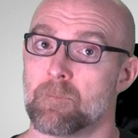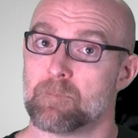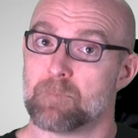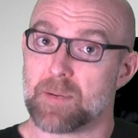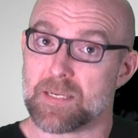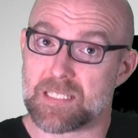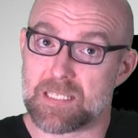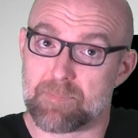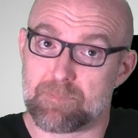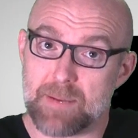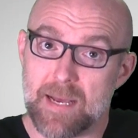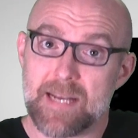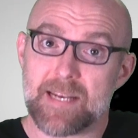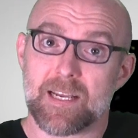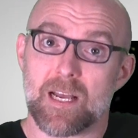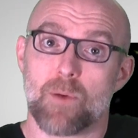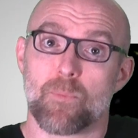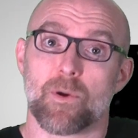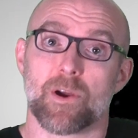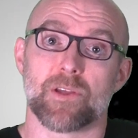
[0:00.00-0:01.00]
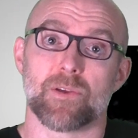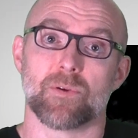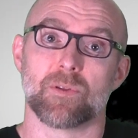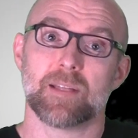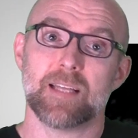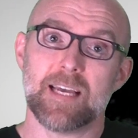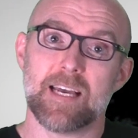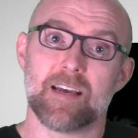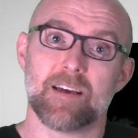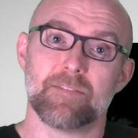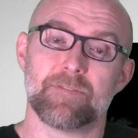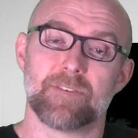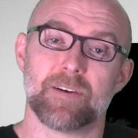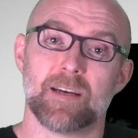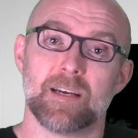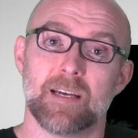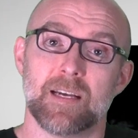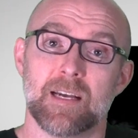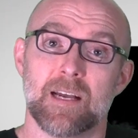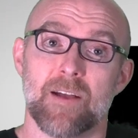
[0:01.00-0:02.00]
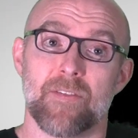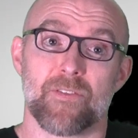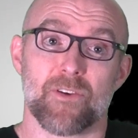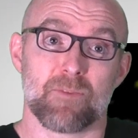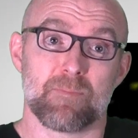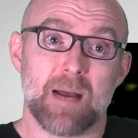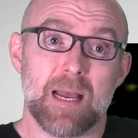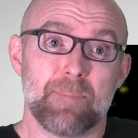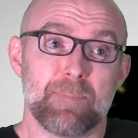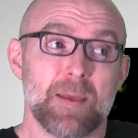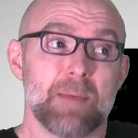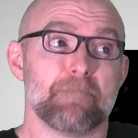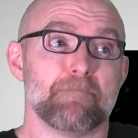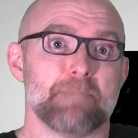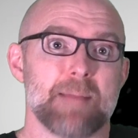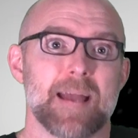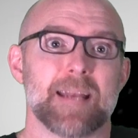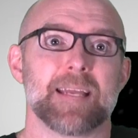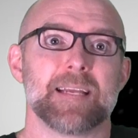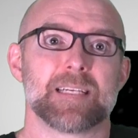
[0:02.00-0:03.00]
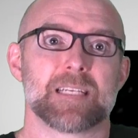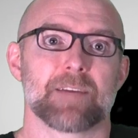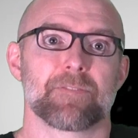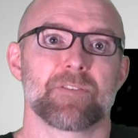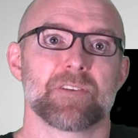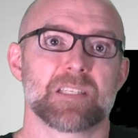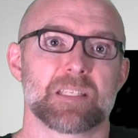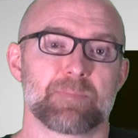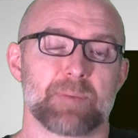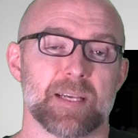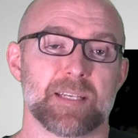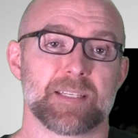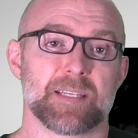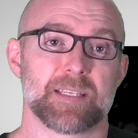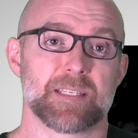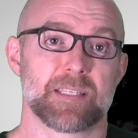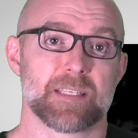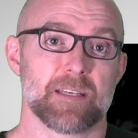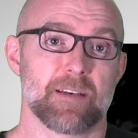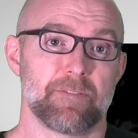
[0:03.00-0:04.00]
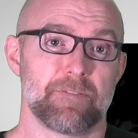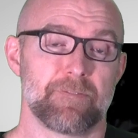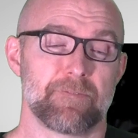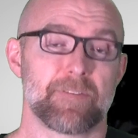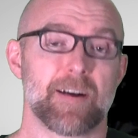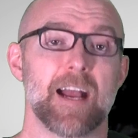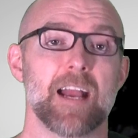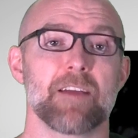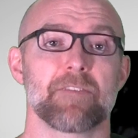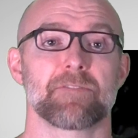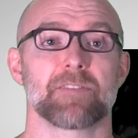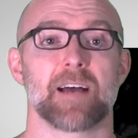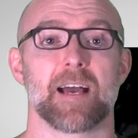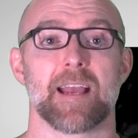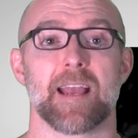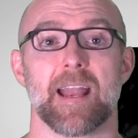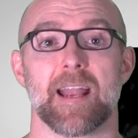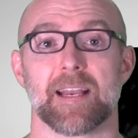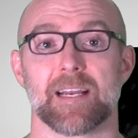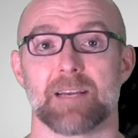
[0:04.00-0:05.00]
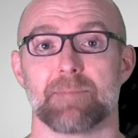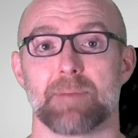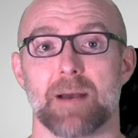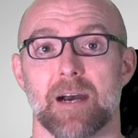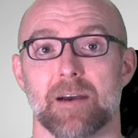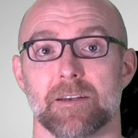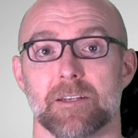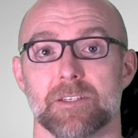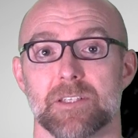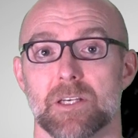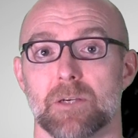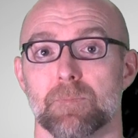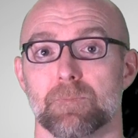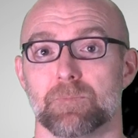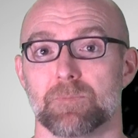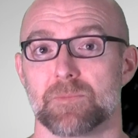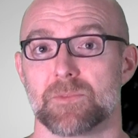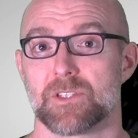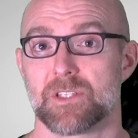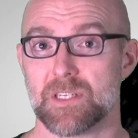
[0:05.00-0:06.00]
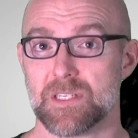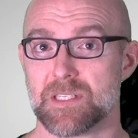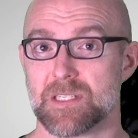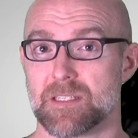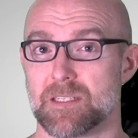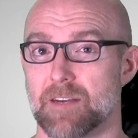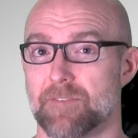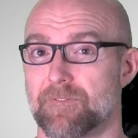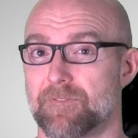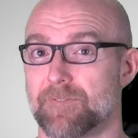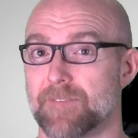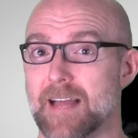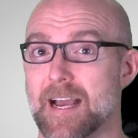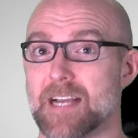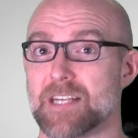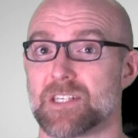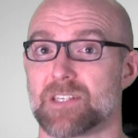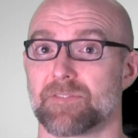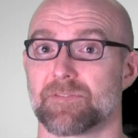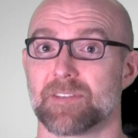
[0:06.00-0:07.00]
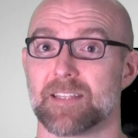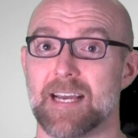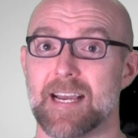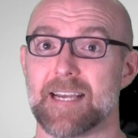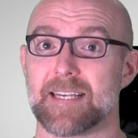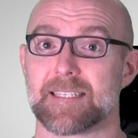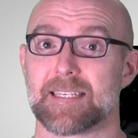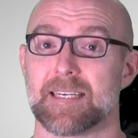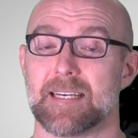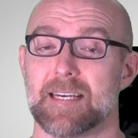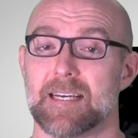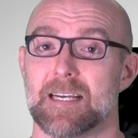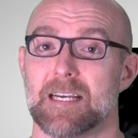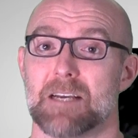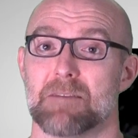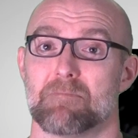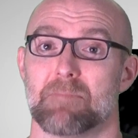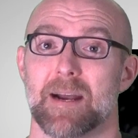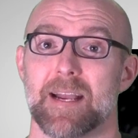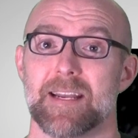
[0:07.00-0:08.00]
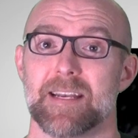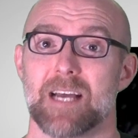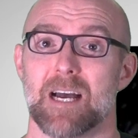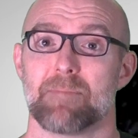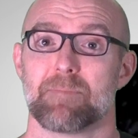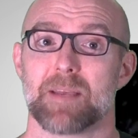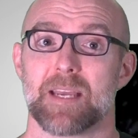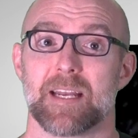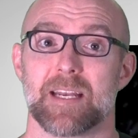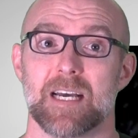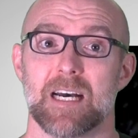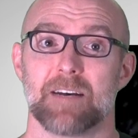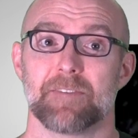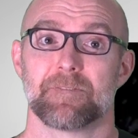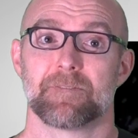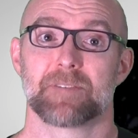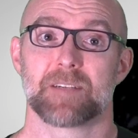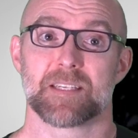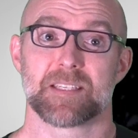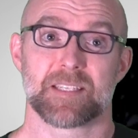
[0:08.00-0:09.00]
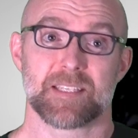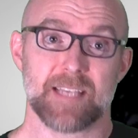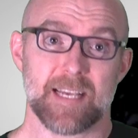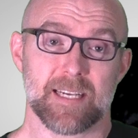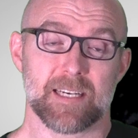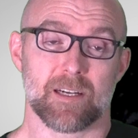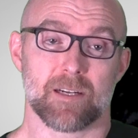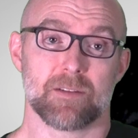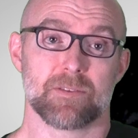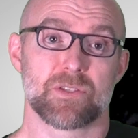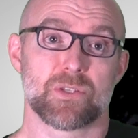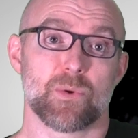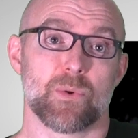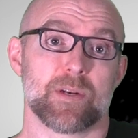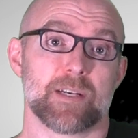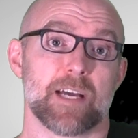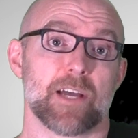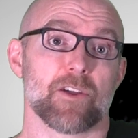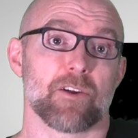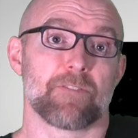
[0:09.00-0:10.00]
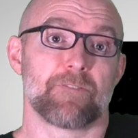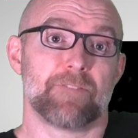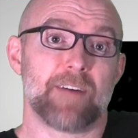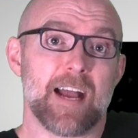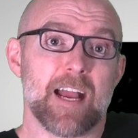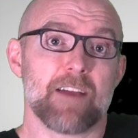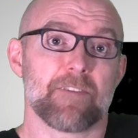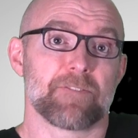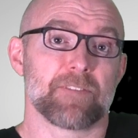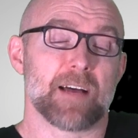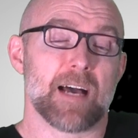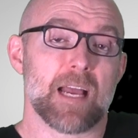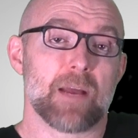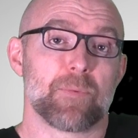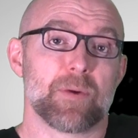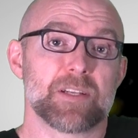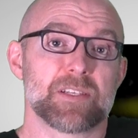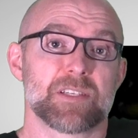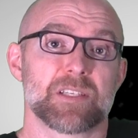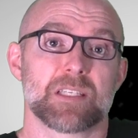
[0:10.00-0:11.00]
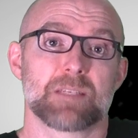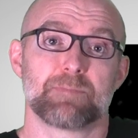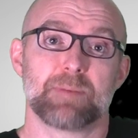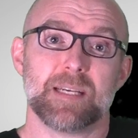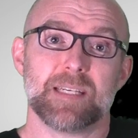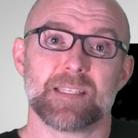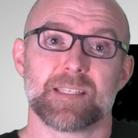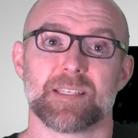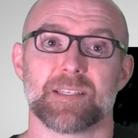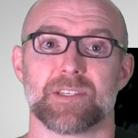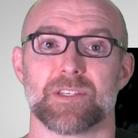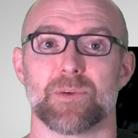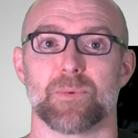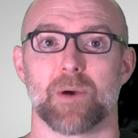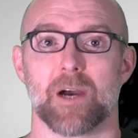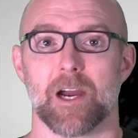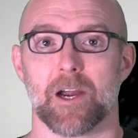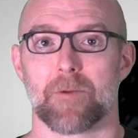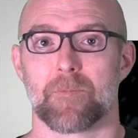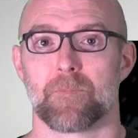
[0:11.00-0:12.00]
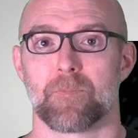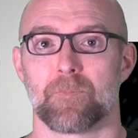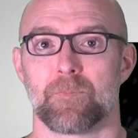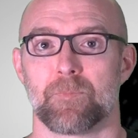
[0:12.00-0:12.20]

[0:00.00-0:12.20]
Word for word: But depending on where you live, there might be many different species of firefly hanging about. So just a flash of light might not be enough to signal to another firefly which species you are.